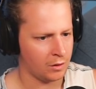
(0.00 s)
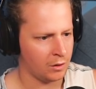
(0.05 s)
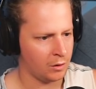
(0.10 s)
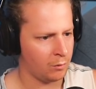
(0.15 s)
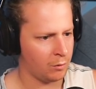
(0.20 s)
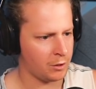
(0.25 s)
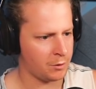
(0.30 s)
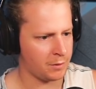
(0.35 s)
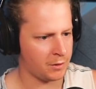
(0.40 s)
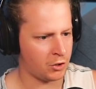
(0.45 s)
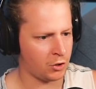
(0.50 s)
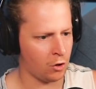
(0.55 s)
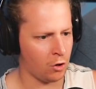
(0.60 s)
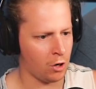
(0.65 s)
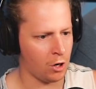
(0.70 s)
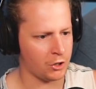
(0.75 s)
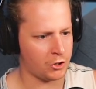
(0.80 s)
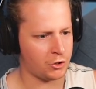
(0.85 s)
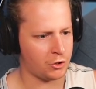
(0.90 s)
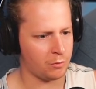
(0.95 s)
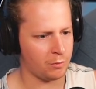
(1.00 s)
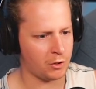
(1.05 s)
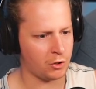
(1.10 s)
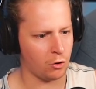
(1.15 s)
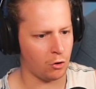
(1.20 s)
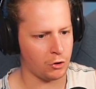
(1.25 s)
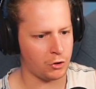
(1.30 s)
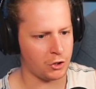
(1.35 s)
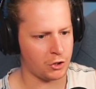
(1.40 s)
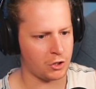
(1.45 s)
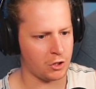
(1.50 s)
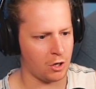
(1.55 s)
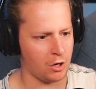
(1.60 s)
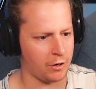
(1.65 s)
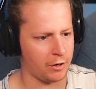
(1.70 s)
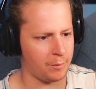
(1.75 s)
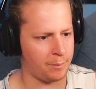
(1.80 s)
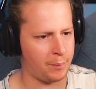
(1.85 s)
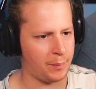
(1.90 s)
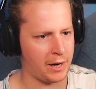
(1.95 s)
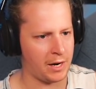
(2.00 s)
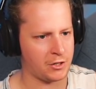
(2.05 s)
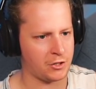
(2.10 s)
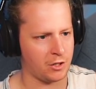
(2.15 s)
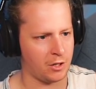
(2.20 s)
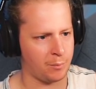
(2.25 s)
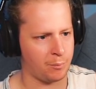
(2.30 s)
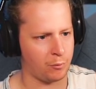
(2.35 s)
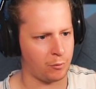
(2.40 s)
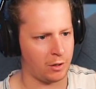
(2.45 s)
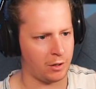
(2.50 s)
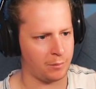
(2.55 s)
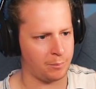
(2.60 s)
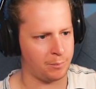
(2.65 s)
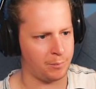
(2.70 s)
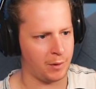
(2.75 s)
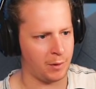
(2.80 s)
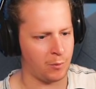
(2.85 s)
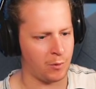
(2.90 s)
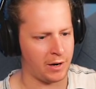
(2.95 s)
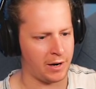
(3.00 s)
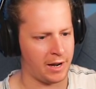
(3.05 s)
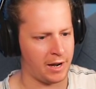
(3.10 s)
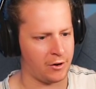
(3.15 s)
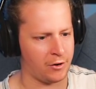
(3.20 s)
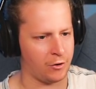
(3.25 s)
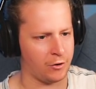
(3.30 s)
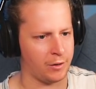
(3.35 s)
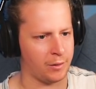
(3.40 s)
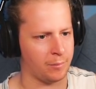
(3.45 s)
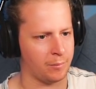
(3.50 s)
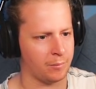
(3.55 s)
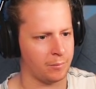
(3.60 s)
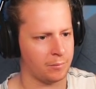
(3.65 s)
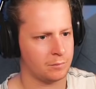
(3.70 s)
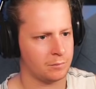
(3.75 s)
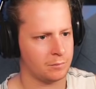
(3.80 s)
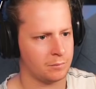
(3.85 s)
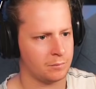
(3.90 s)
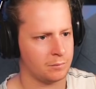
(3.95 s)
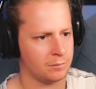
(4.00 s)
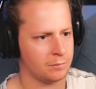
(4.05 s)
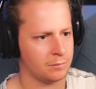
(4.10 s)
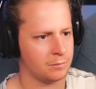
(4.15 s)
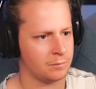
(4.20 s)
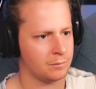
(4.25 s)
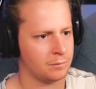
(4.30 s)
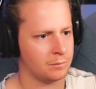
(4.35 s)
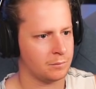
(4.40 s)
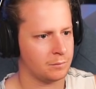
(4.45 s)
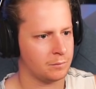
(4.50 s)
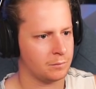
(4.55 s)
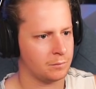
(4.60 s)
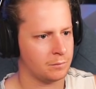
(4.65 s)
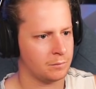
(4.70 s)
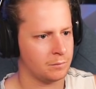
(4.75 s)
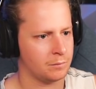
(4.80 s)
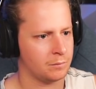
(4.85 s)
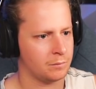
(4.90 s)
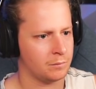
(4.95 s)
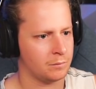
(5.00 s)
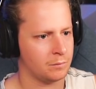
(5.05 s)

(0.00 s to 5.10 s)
Where's my torch? My torch is gone. I bashed. I brought. It went out on him. Shit! Get him, Rick.